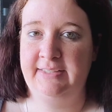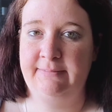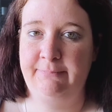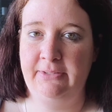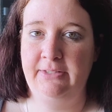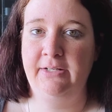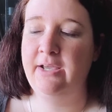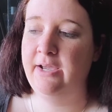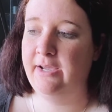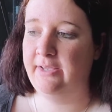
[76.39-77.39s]
has been
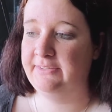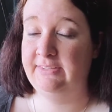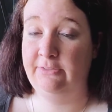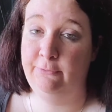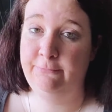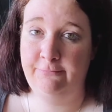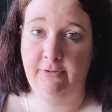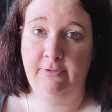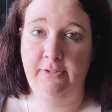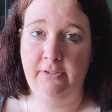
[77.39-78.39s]
so
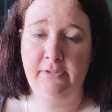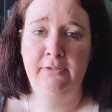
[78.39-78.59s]
far